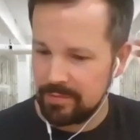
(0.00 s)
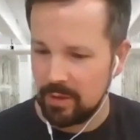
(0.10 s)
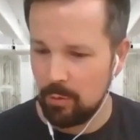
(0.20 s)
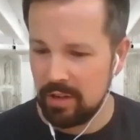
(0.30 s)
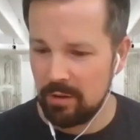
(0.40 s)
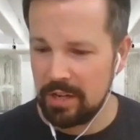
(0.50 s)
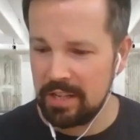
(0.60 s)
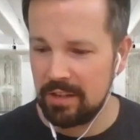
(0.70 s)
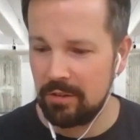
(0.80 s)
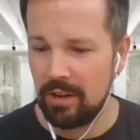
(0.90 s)
We are
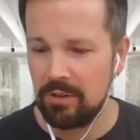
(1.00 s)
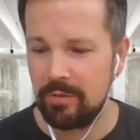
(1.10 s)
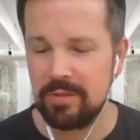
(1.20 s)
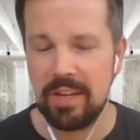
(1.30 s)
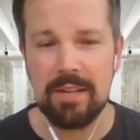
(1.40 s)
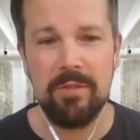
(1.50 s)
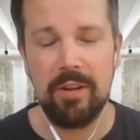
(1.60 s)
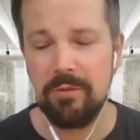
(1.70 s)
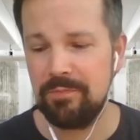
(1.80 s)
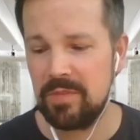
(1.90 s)
running out of time
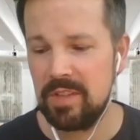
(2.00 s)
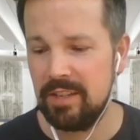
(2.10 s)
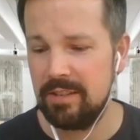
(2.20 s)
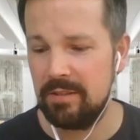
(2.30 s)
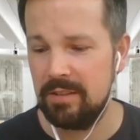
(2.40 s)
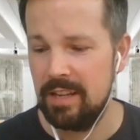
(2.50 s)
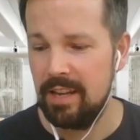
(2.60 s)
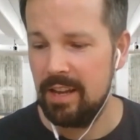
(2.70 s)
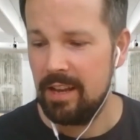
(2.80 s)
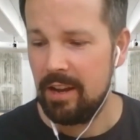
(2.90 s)
now.
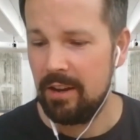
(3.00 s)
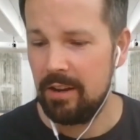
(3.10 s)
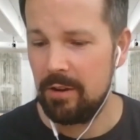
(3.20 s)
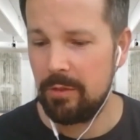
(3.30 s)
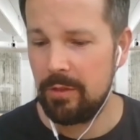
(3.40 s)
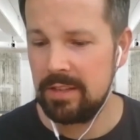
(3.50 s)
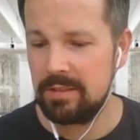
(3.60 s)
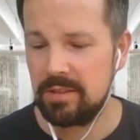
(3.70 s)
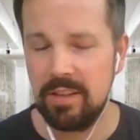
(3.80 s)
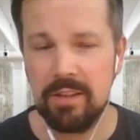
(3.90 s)

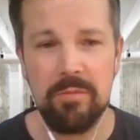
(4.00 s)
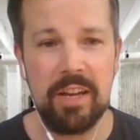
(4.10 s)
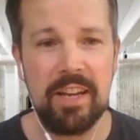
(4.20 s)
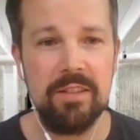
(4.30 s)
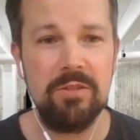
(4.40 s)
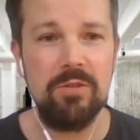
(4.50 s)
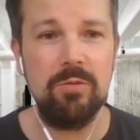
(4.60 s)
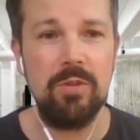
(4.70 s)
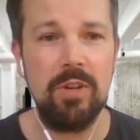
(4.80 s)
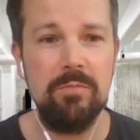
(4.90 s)
Thanks again
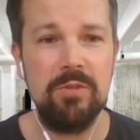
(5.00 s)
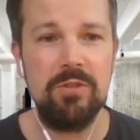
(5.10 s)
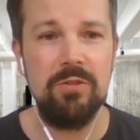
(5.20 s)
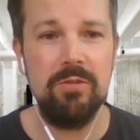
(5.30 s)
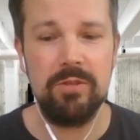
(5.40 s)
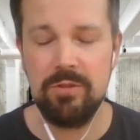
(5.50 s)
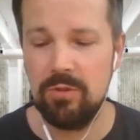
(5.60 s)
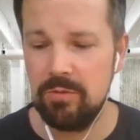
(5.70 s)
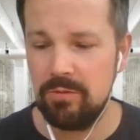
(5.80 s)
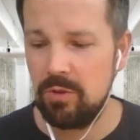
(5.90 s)
to
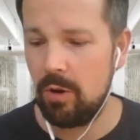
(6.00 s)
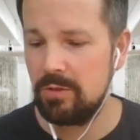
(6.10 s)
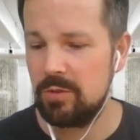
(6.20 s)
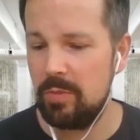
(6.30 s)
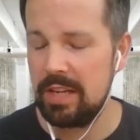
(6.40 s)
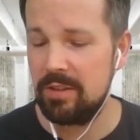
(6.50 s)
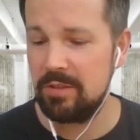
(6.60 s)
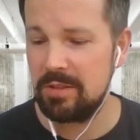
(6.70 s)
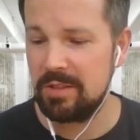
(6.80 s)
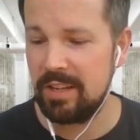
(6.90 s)
all
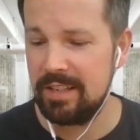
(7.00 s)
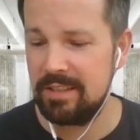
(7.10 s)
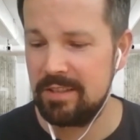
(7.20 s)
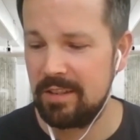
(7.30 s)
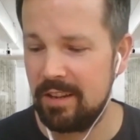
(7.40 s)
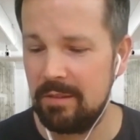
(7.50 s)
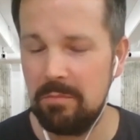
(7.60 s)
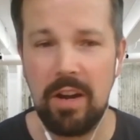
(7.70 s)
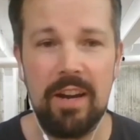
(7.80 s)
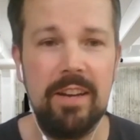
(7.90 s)
speakers, and
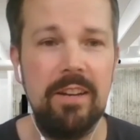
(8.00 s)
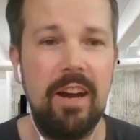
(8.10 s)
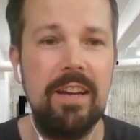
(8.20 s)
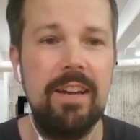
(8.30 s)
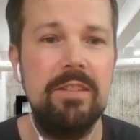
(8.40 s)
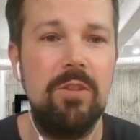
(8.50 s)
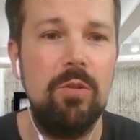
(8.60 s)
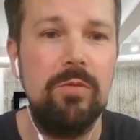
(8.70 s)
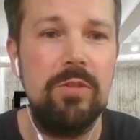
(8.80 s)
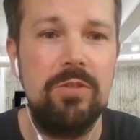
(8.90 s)
I hand
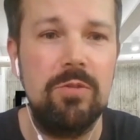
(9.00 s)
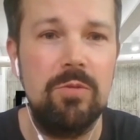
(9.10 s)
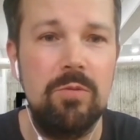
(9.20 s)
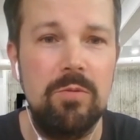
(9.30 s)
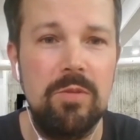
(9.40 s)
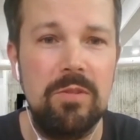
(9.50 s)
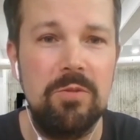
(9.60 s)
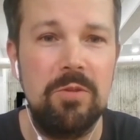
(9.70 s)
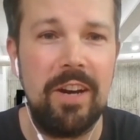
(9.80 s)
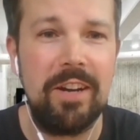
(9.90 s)
over to
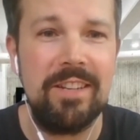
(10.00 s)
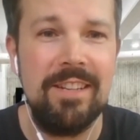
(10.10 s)
Kari.